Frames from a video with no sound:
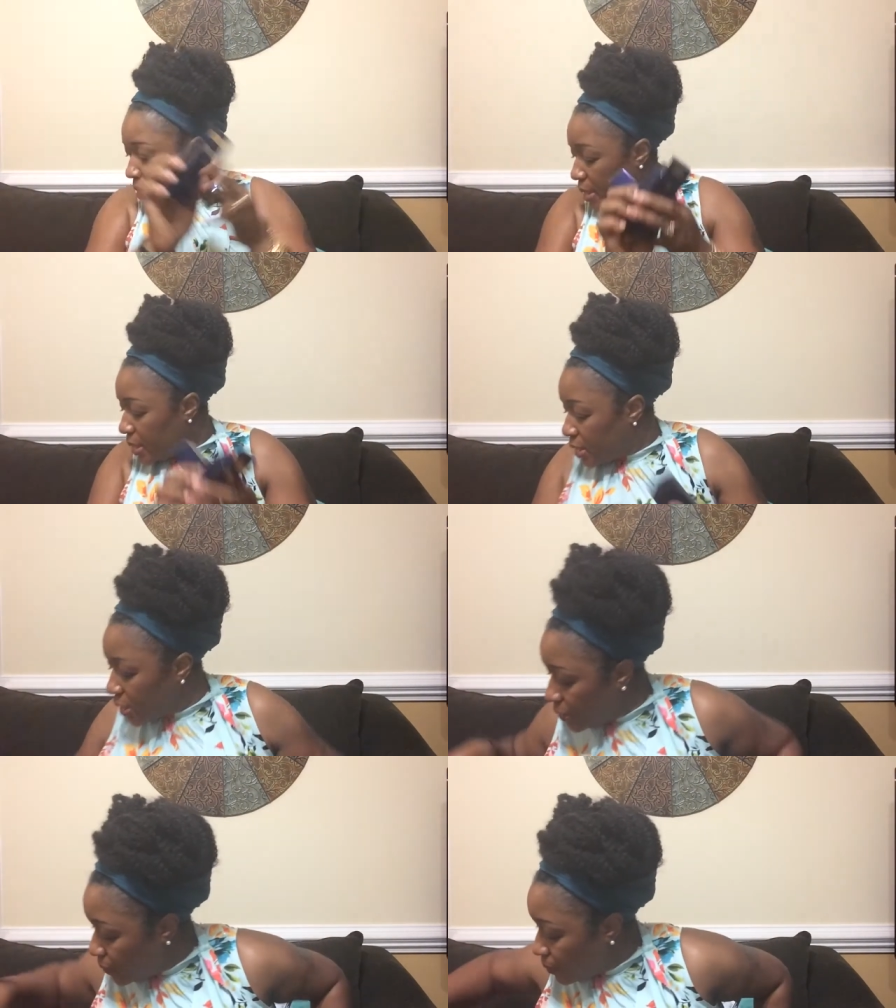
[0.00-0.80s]
these
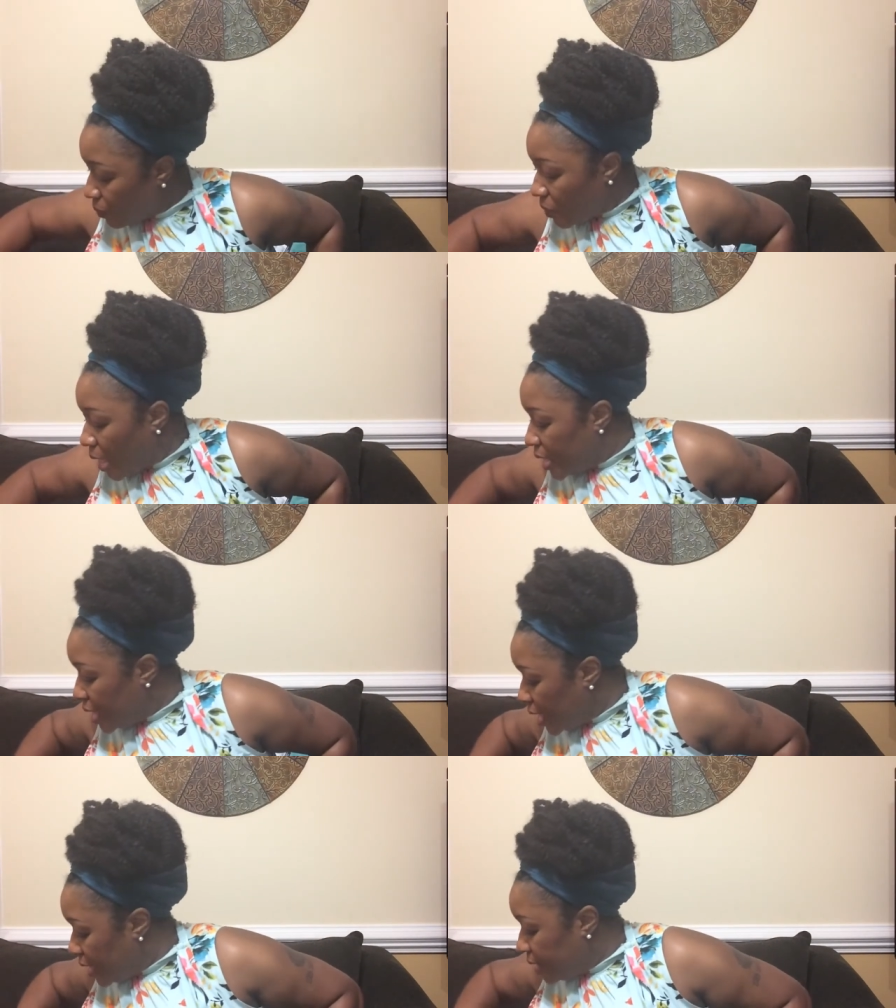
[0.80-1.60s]
too.
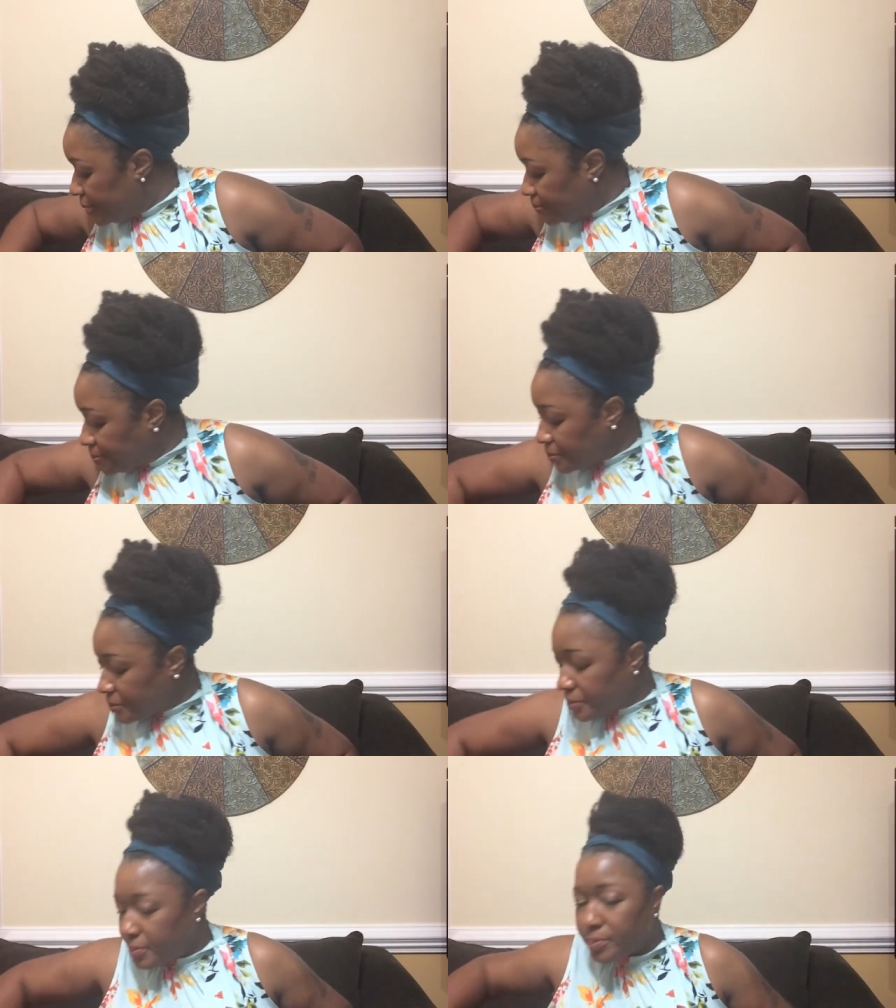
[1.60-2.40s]
Then
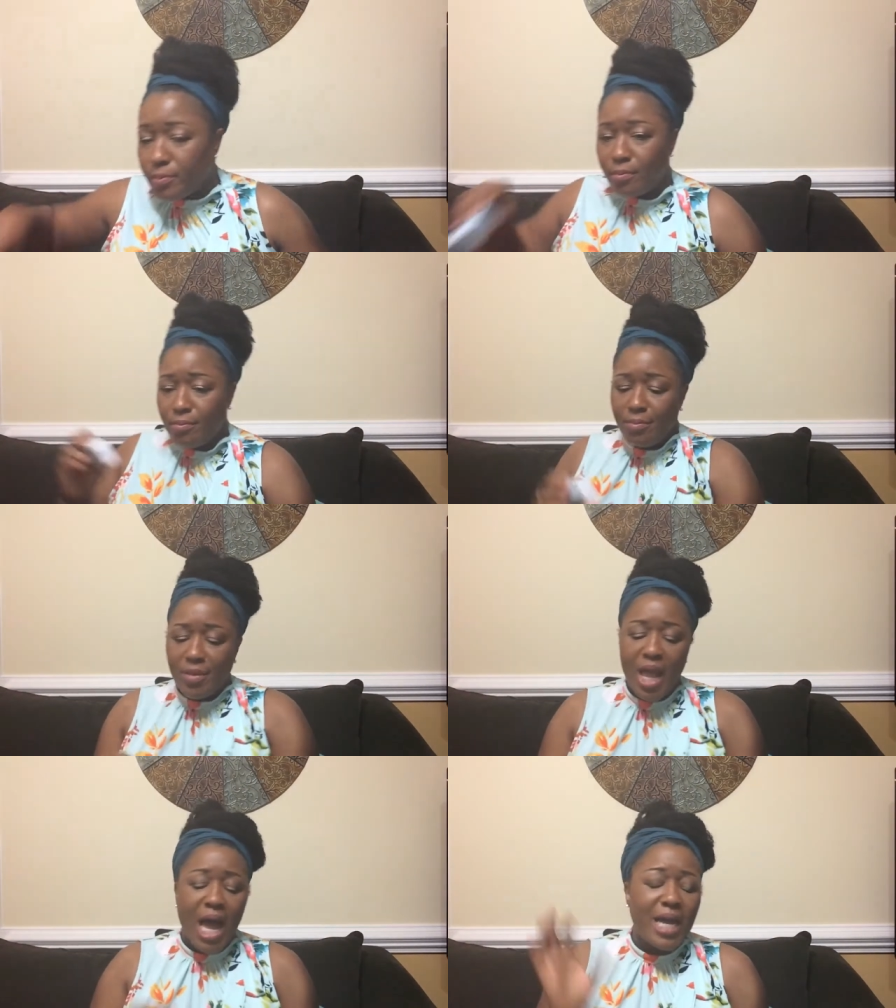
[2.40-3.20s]

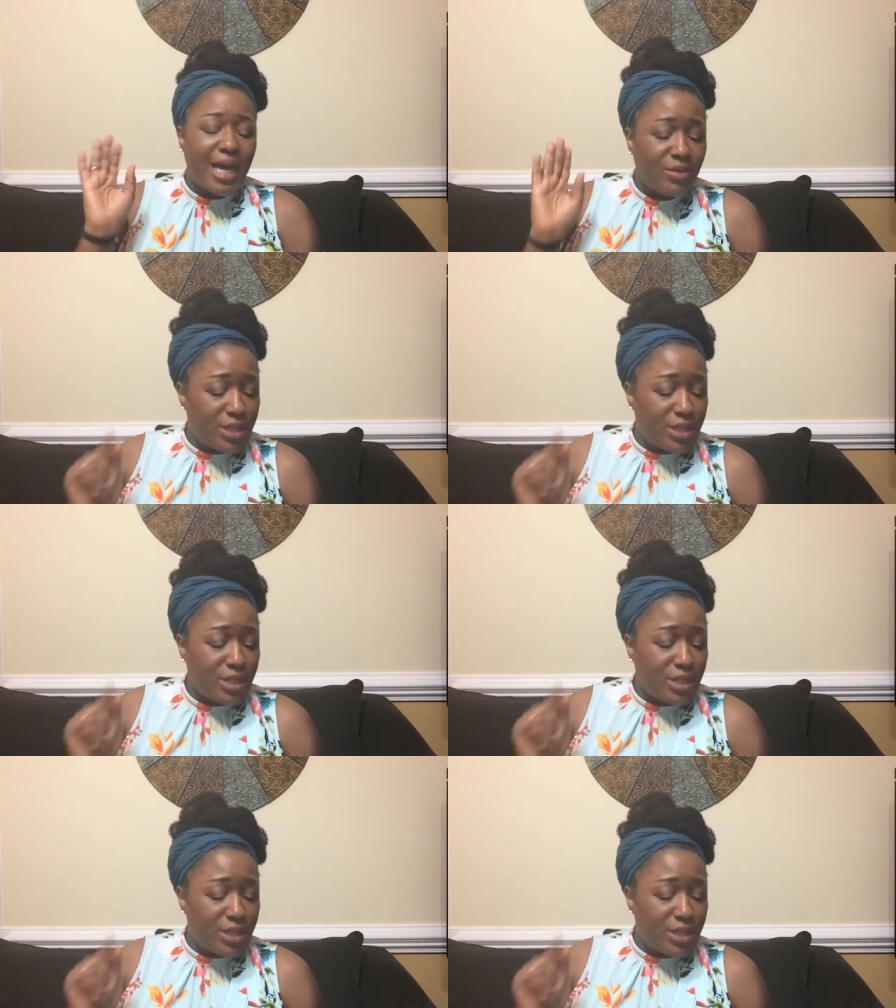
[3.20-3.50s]
I got